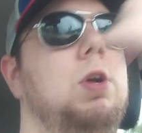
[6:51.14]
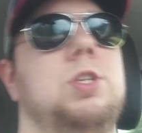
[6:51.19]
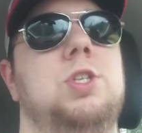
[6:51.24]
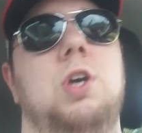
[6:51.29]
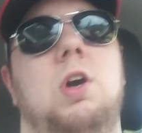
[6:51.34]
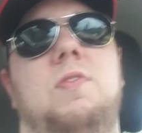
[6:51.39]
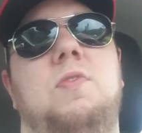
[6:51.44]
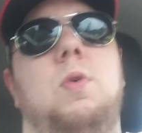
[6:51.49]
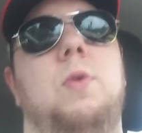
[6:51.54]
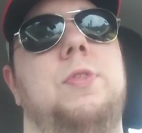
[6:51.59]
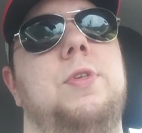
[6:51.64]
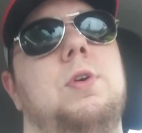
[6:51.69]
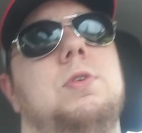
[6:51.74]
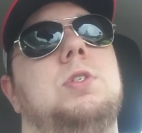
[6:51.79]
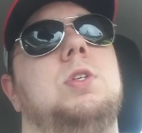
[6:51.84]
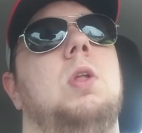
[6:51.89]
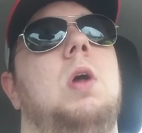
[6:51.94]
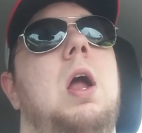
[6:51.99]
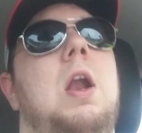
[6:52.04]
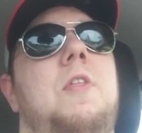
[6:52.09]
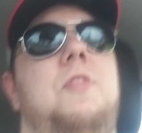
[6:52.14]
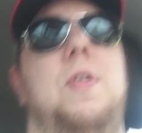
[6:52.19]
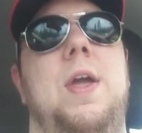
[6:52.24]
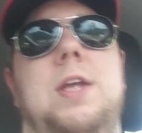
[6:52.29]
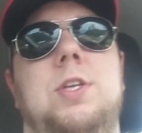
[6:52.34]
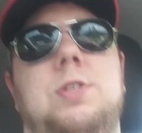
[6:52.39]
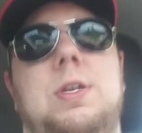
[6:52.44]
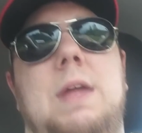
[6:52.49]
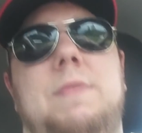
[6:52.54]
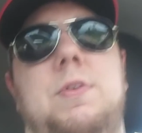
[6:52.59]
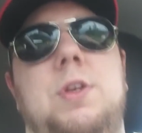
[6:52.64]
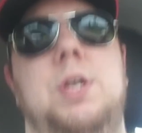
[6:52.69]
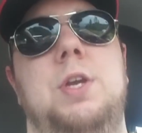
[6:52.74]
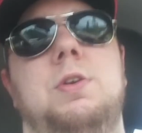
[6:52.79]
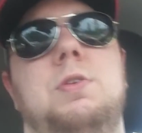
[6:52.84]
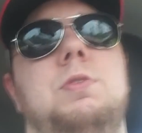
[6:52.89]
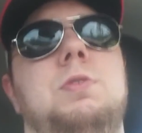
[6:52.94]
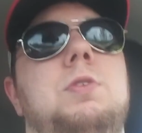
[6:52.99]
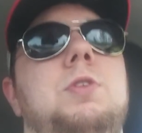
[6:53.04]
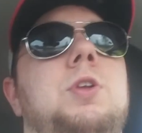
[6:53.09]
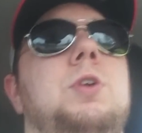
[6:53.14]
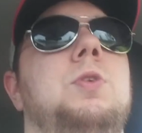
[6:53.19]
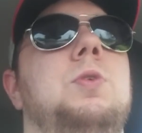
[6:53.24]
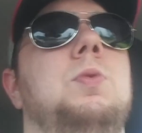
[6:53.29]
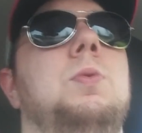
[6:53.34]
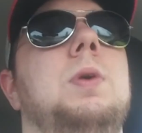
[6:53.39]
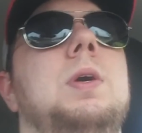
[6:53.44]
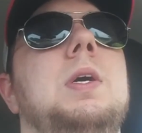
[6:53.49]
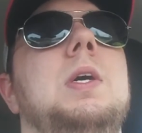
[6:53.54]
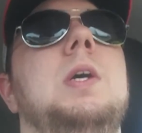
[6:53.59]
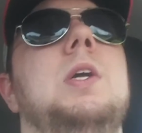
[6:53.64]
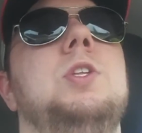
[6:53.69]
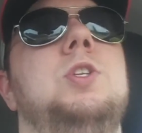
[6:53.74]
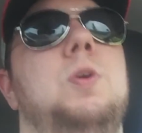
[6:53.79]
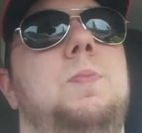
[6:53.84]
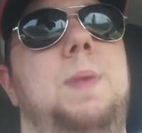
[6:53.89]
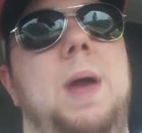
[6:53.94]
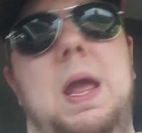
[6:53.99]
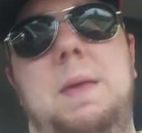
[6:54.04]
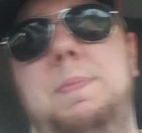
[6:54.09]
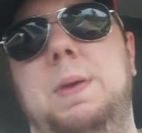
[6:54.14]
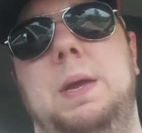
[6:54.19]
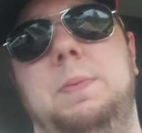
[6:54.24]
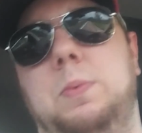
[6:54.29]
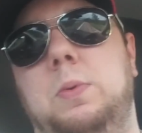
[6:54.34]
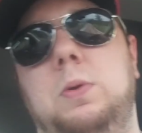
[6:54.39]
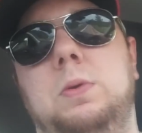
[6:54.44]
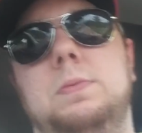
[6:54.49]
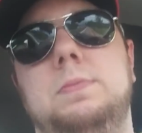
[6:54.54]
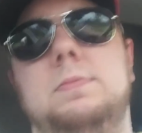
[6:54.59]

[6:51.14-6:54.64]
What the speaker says: and so forth. There's a lot of things they're going to have to do to pay people.